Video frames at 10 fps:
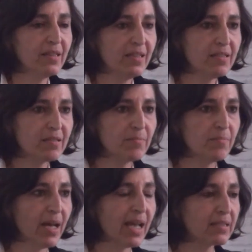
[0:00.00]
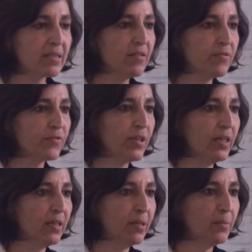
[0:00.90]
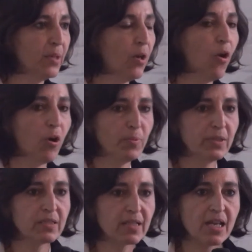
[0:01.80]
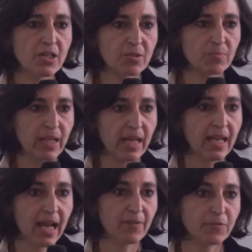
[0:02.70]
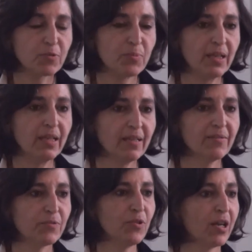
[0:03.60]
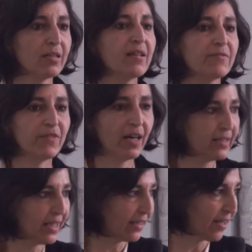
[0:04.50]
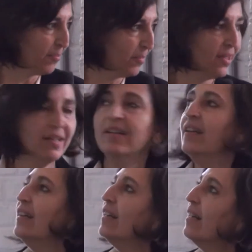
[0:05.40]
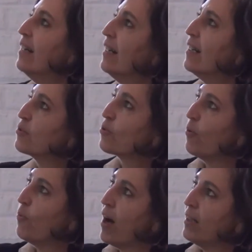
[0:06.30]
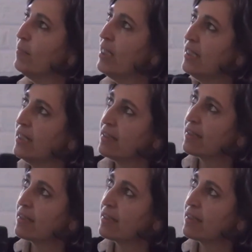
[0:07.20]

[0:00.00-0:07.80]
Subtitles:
these massive urbanization. They have to be if you are not funding them. So 1 million